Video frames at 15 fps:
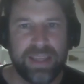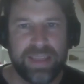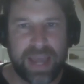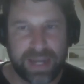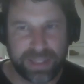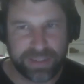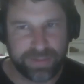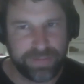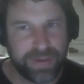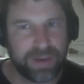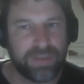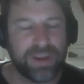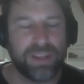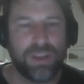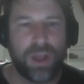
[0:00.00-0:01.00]
that it's a
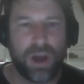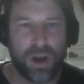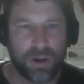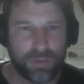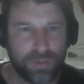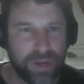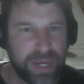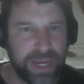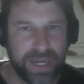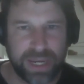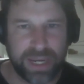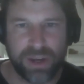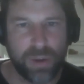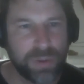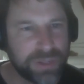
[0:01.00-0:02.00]
very long read,
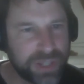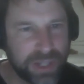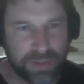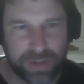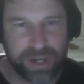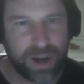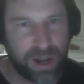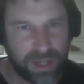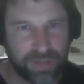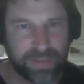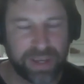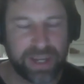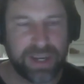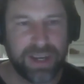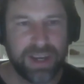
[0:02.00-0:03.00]
and no one's going to read all of
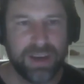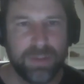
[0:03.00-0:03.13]
it,